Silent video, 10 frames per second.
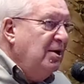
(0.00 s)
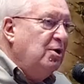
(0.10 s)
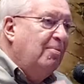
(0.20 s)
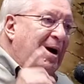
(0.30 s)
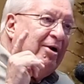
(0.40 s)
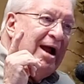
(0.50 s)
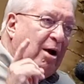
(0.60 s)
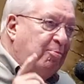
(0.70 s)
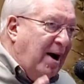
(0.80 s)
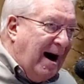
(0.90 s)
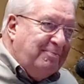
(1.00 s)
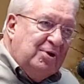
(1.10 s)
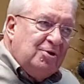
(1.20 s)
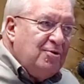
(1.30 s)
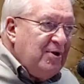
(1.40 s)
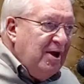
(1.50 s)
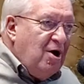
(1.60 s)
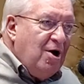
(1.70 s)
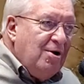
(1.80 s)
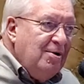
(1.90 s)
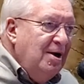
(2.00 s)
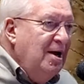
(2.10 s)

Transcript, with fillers: no matter how popular they are,